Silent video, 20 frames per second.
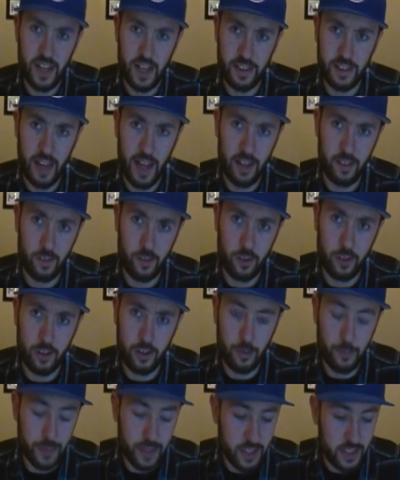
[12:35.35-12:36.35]
not that
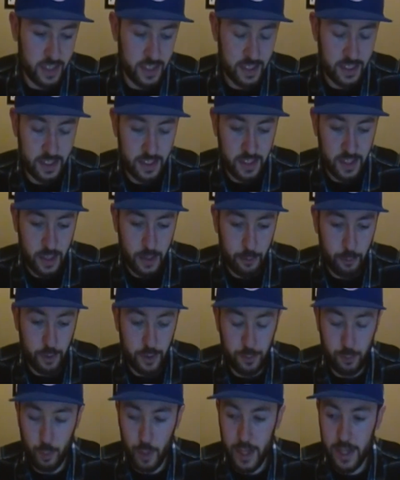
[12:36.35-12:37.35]
long because
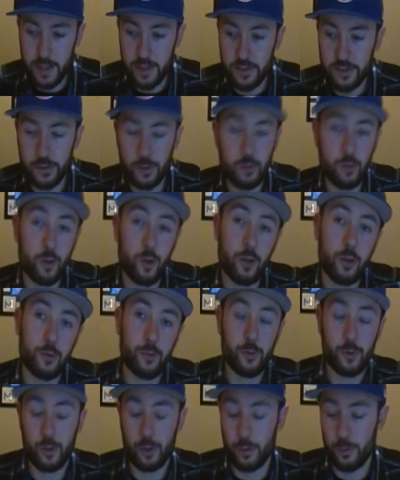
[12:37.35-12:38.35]
we've waited so long
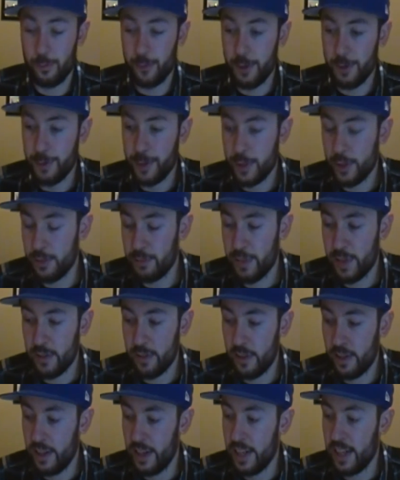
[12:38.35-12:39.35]
for a very good
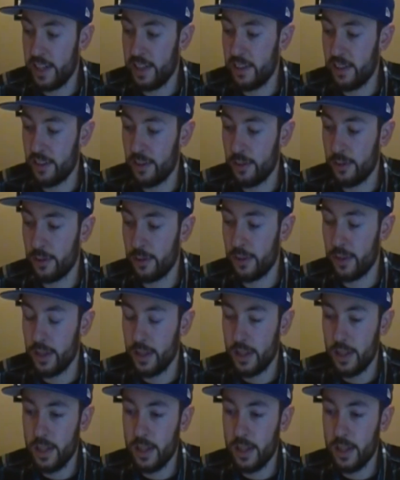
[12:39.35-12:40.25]
another